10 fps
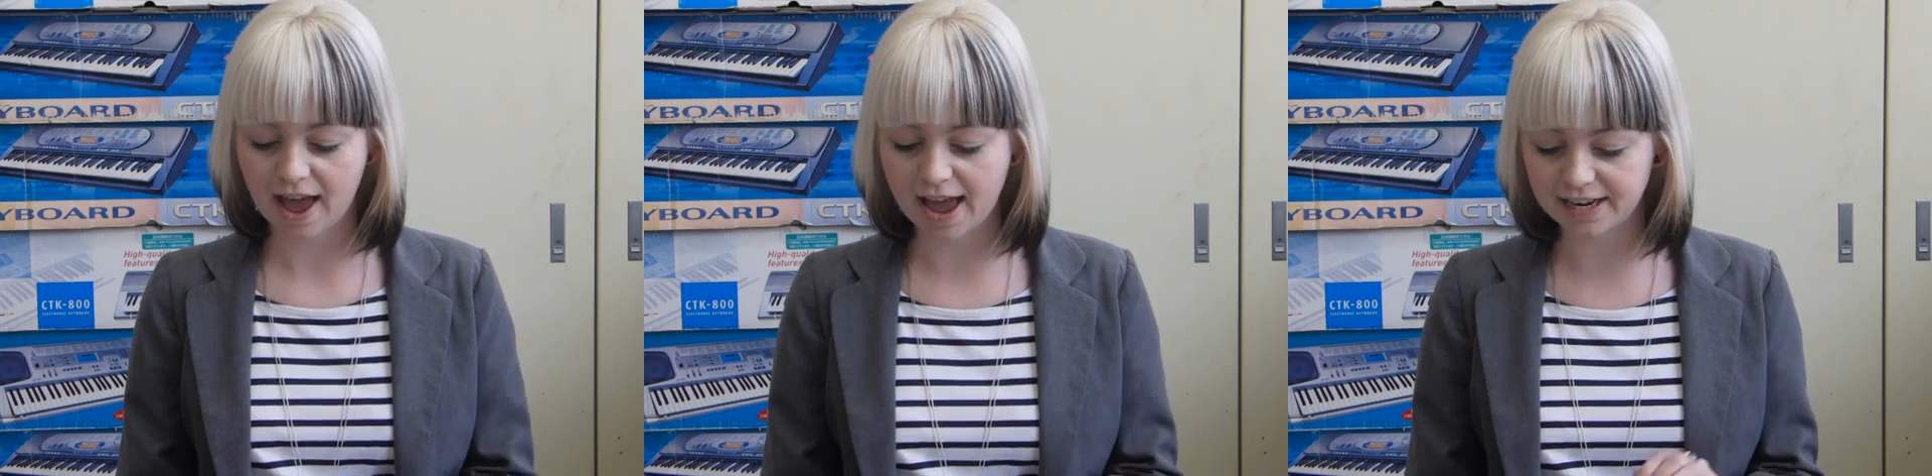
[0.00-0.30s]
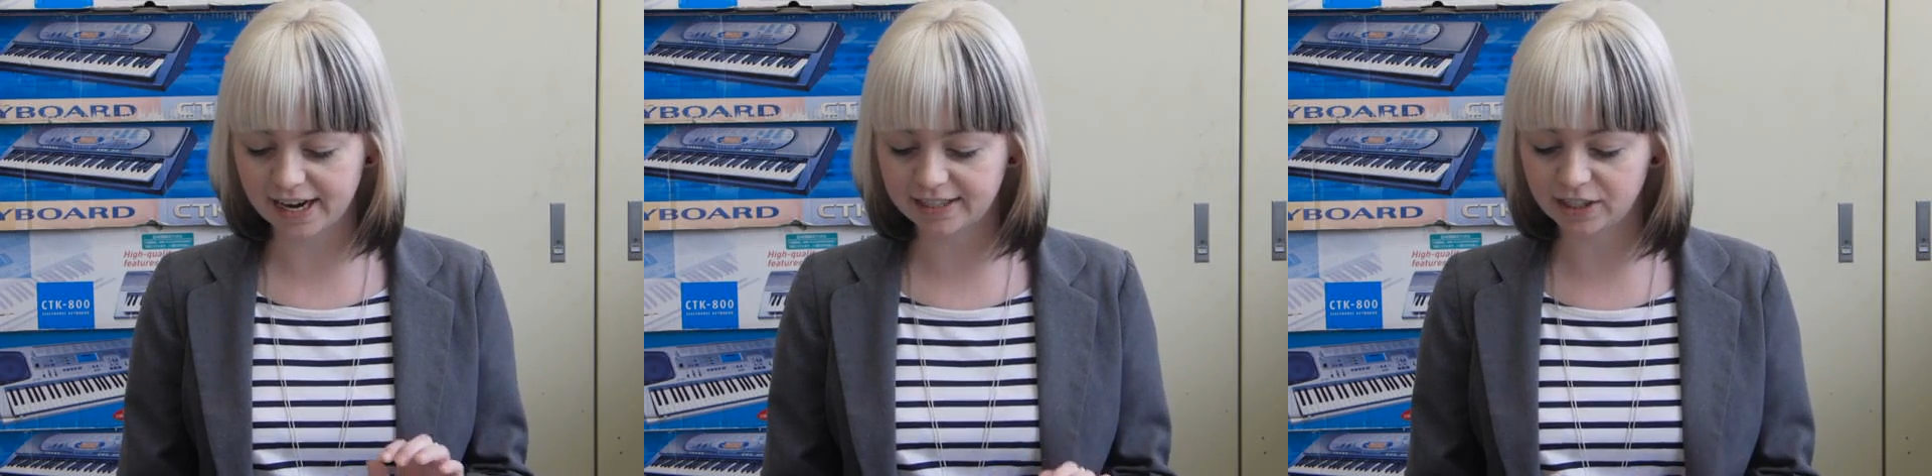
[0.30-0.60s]

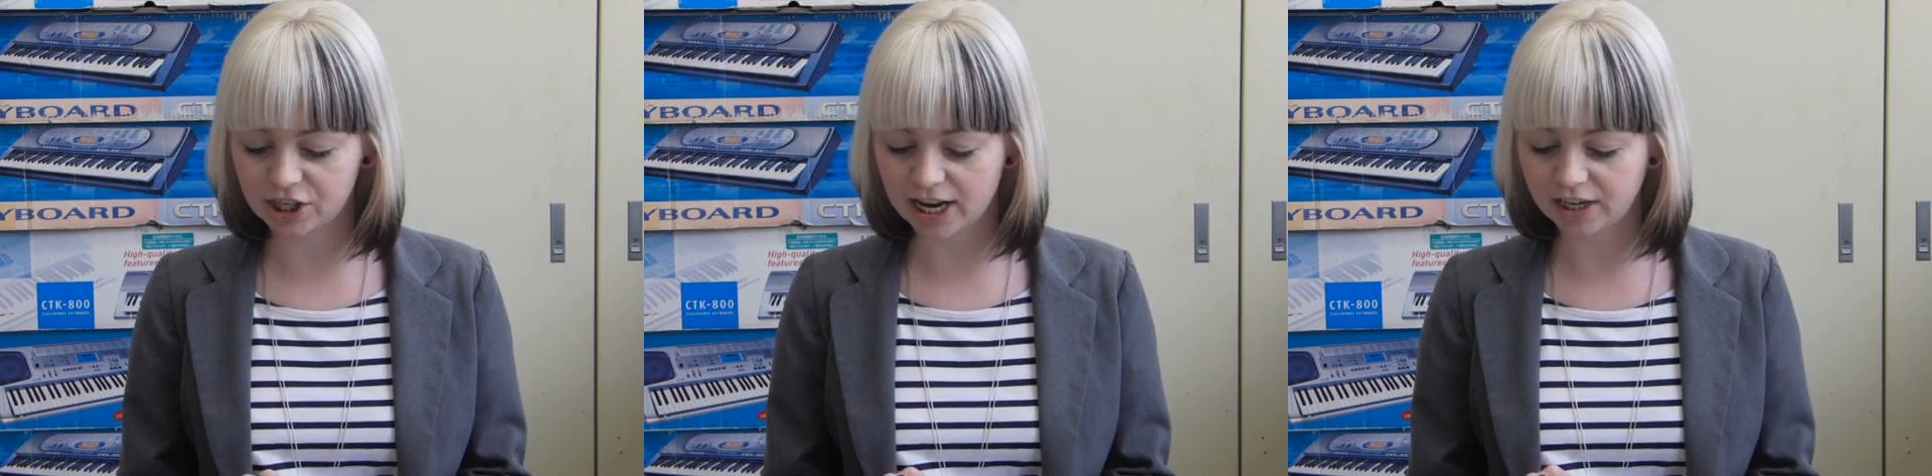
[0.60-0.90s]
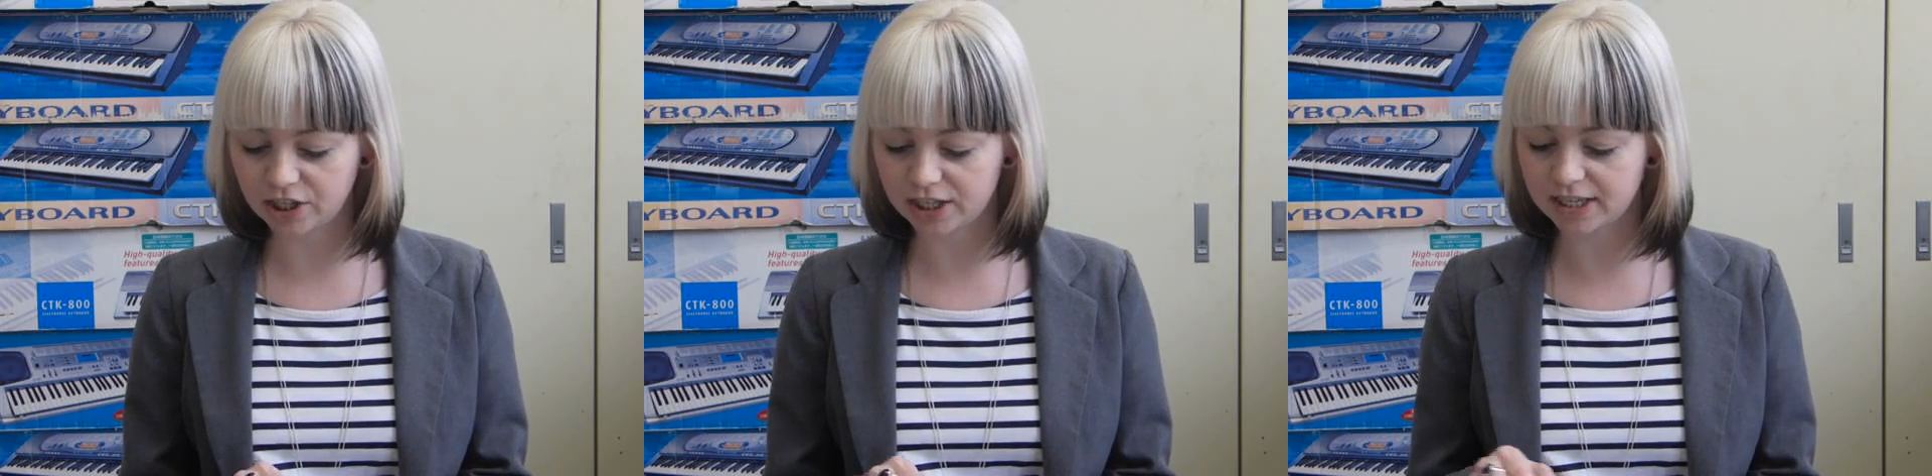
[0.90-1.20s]
and
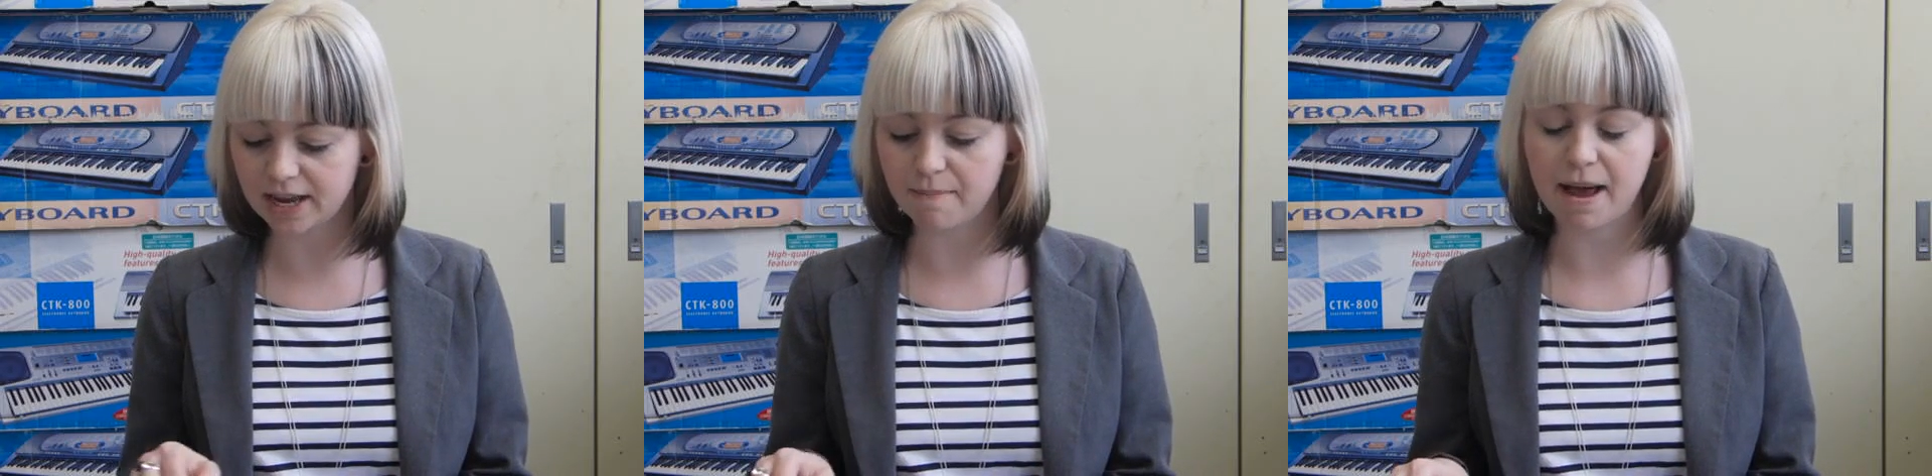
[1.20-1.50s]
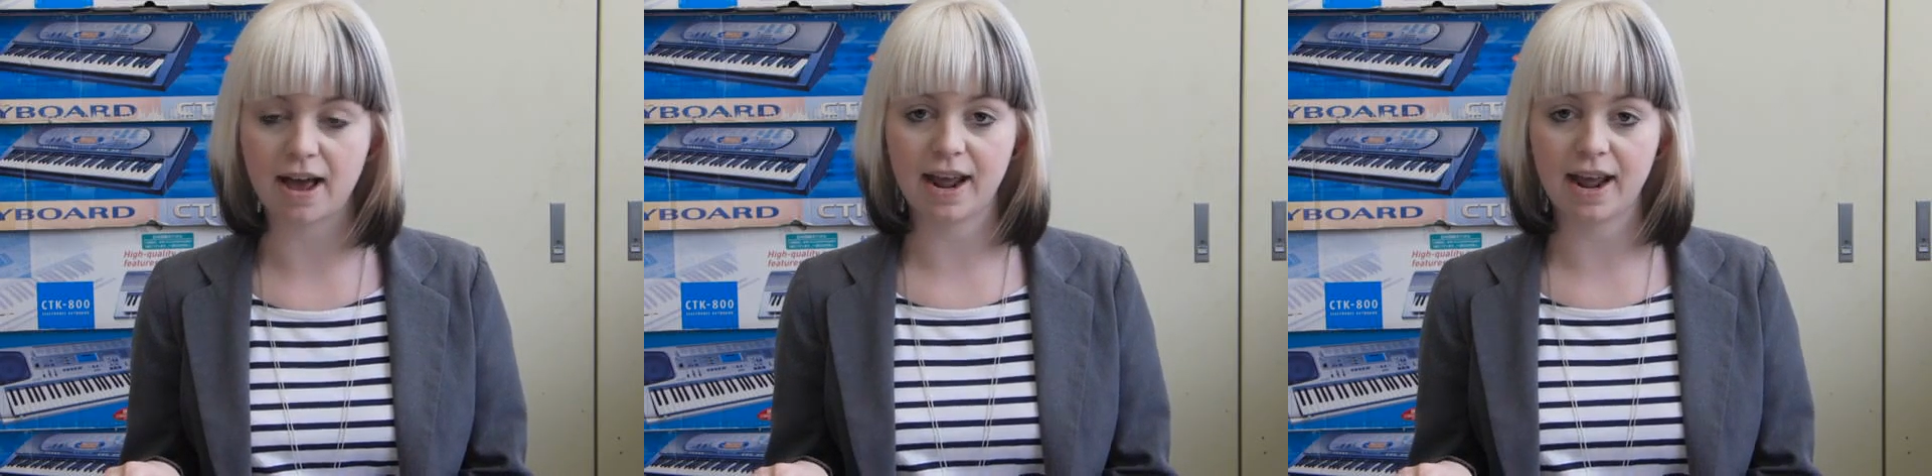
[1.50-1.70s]
exchanges about